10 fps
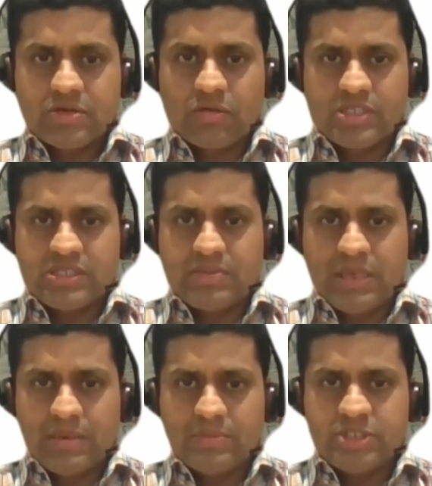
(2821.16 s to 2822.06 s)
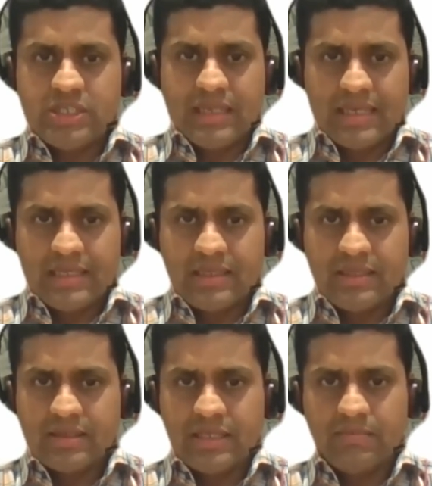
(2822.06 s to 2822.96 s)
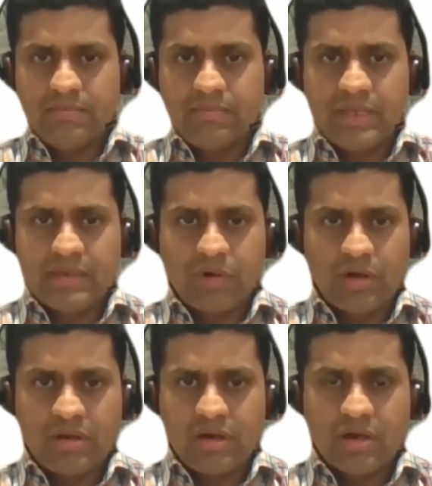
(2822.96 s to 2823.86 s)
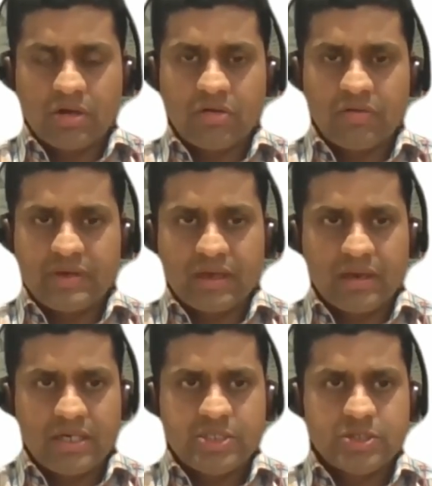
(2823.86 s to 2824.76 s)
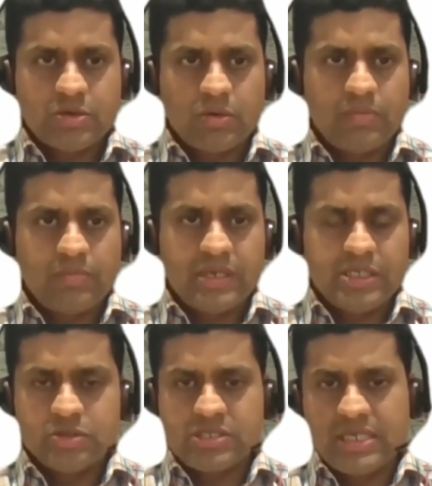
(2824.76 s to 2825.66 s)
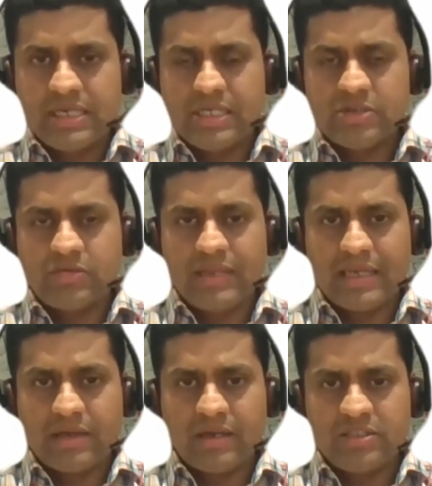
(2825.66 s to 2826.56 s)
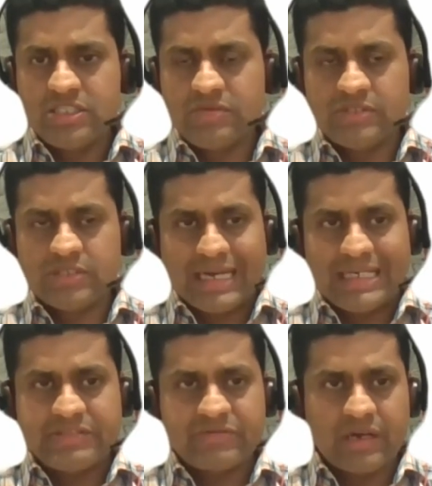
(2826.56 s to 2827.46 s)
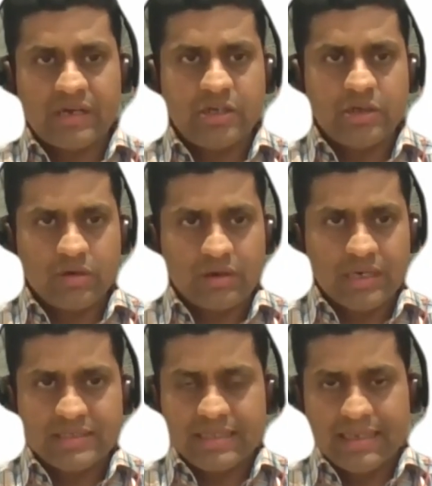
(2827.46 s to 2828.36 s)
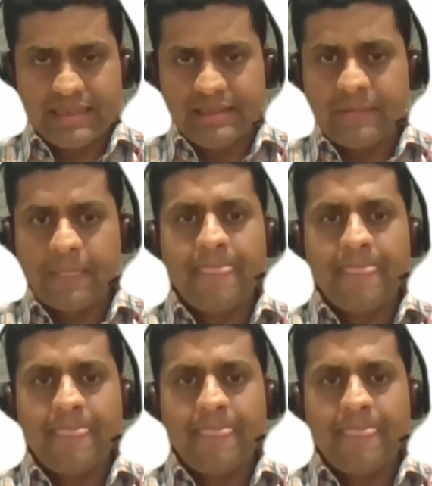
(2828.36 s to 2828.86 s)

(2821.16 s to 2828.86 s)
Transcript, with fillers: So what is the minimum gene length in that molecular cartography target? So there is no secret. So we like to have genes which are at least 500 nucleotides in length.